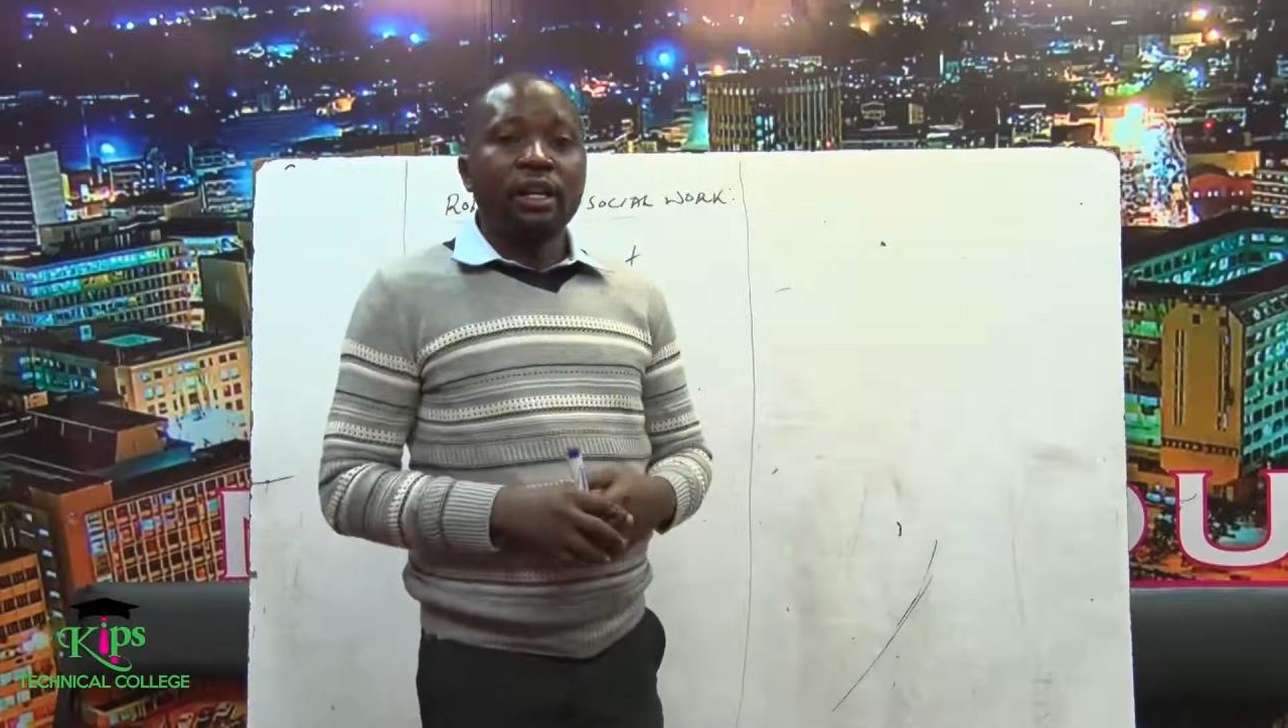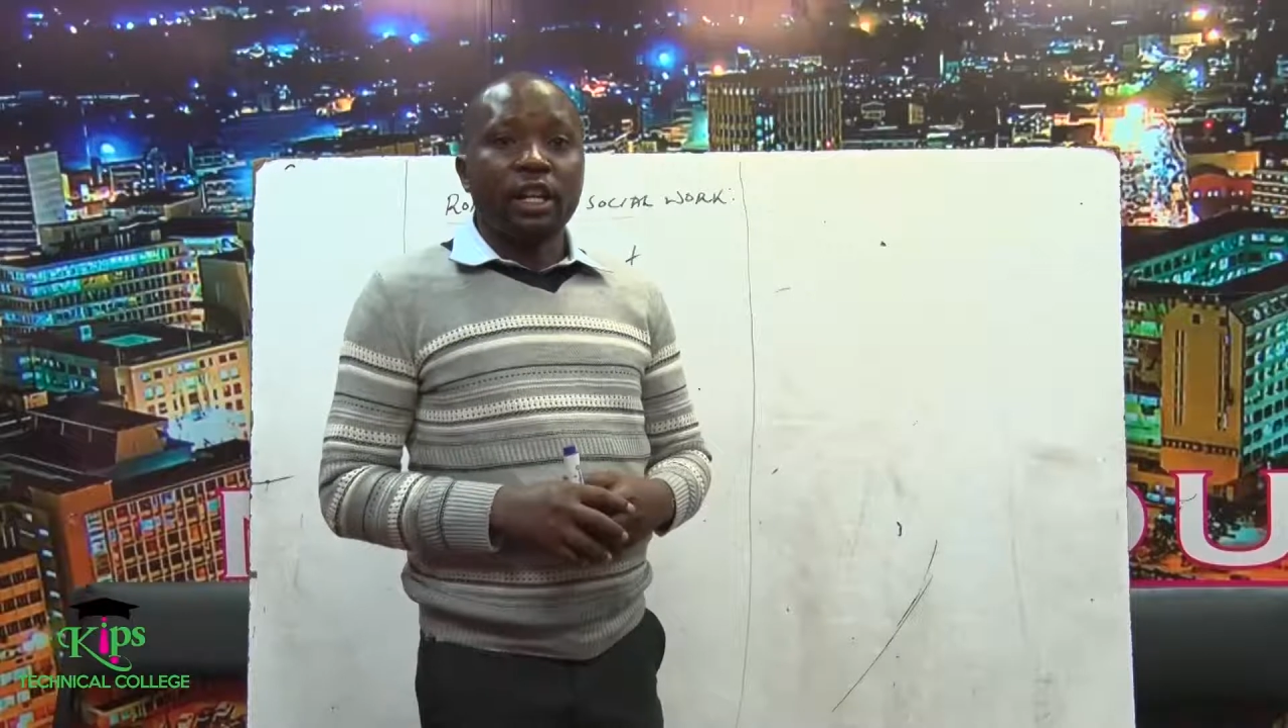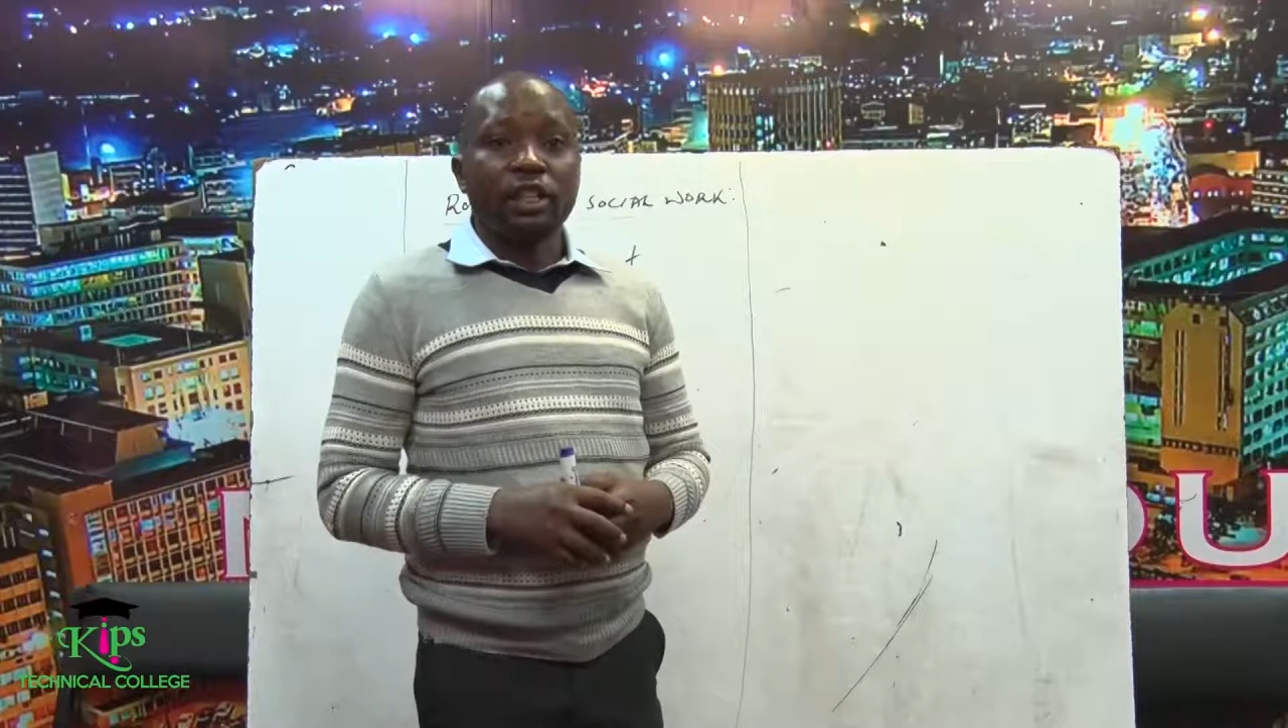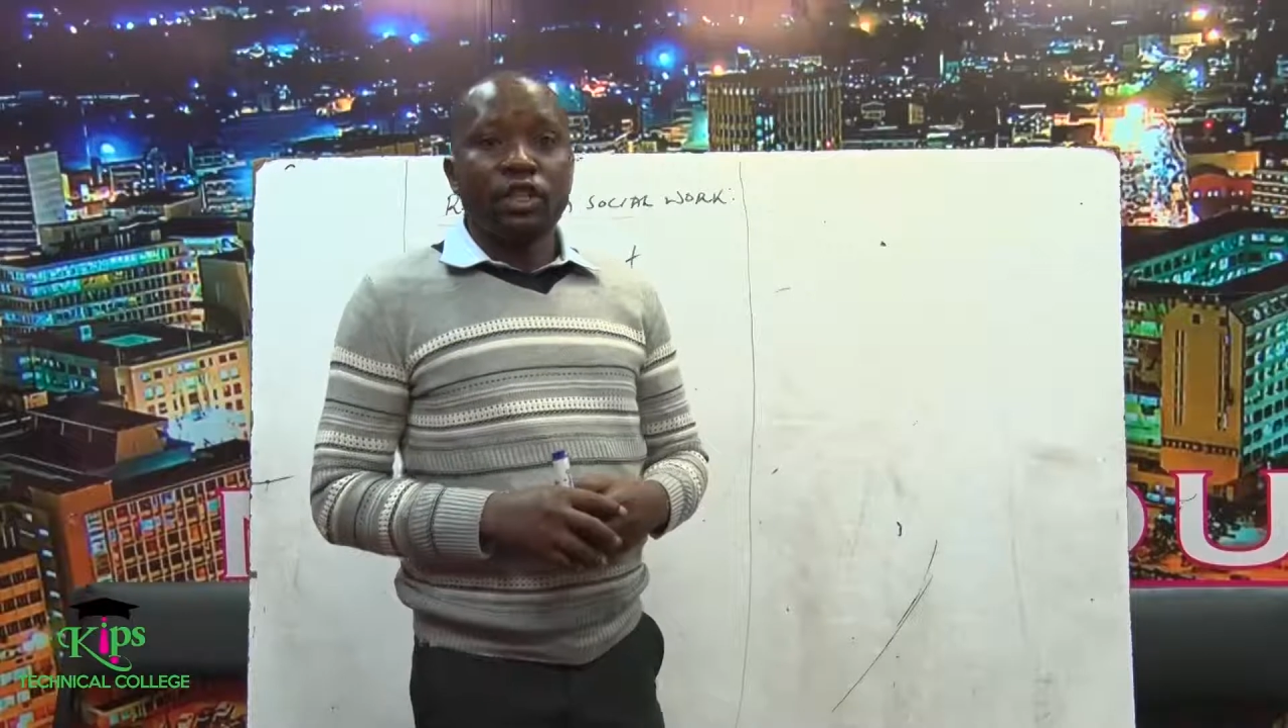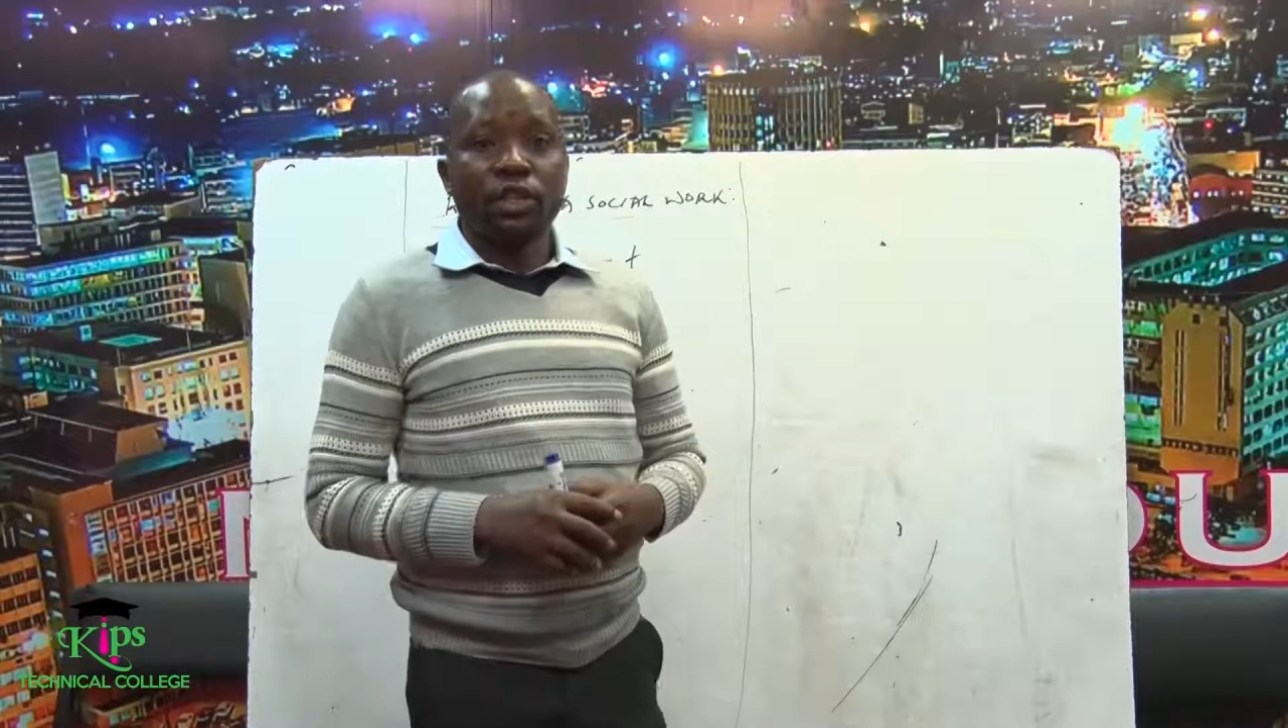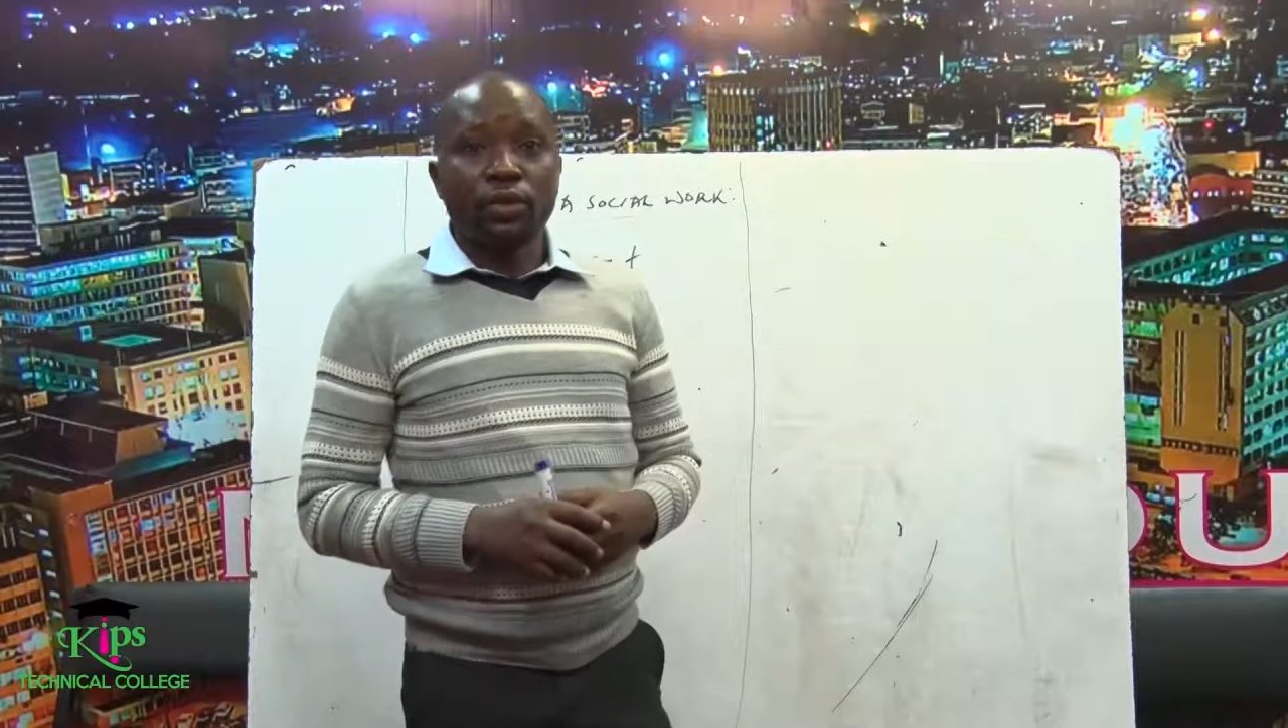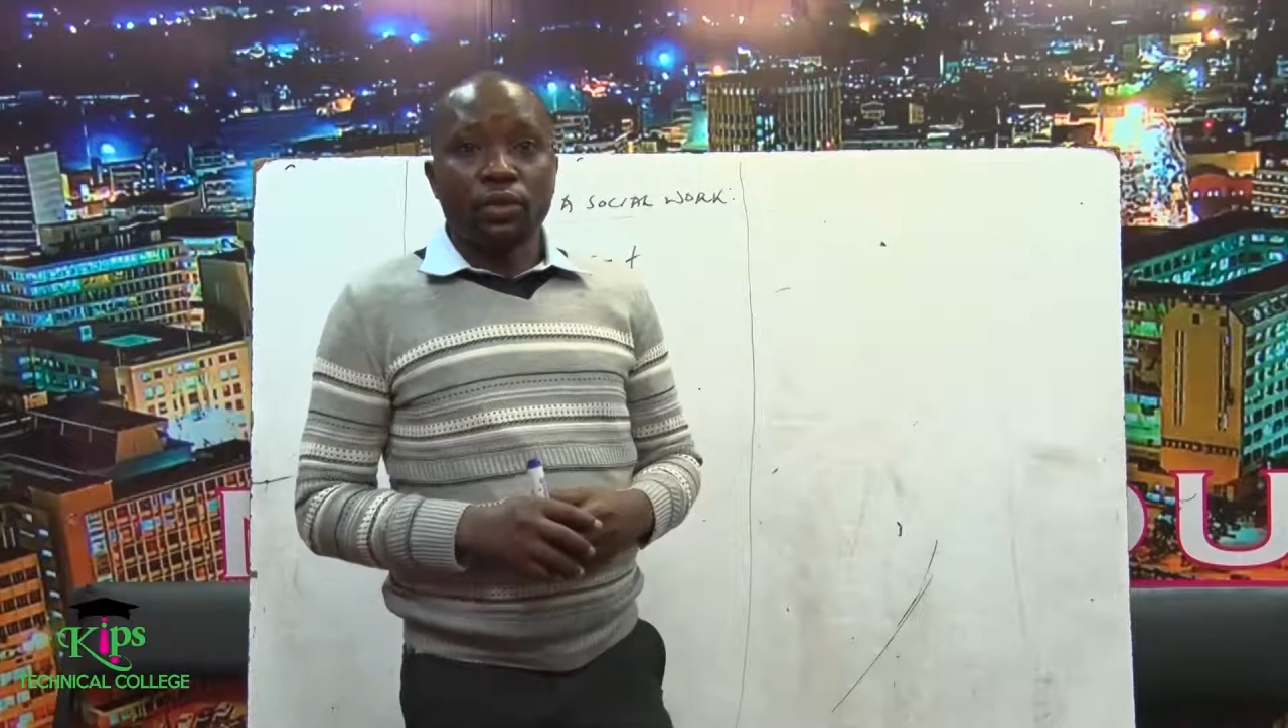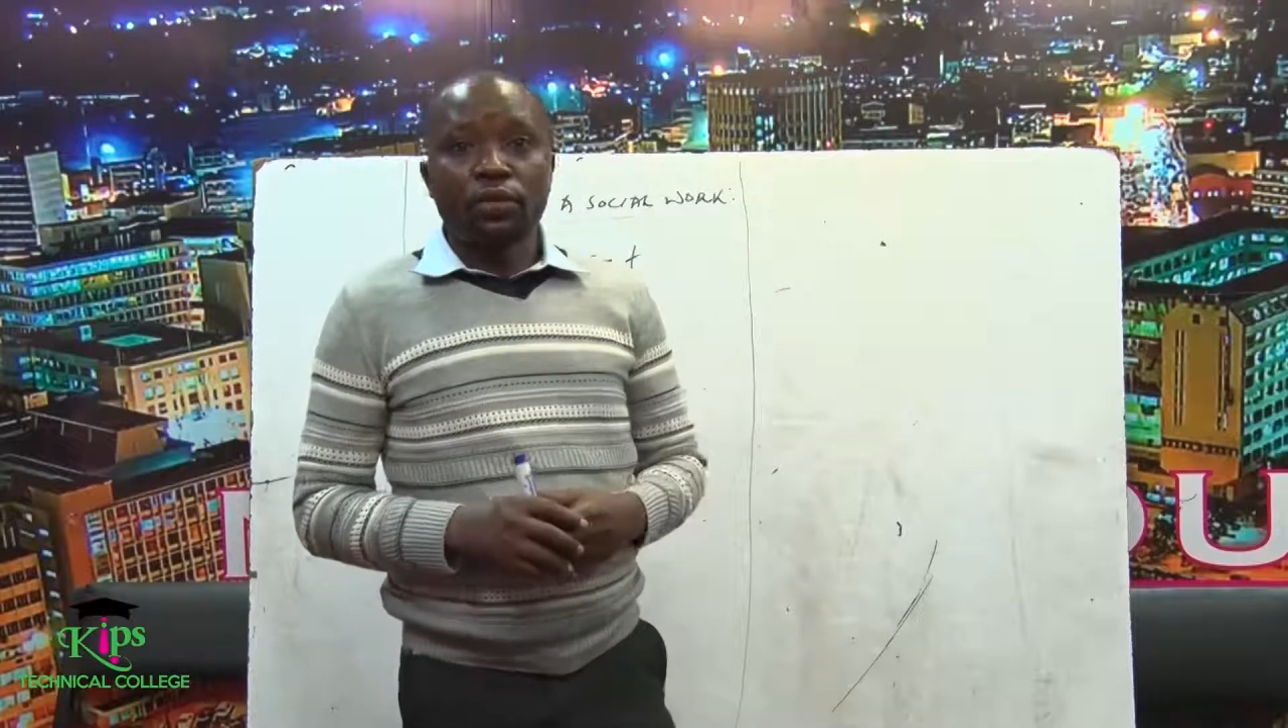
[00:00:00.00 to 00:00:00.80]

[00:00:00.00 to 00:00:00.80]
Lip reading: agents of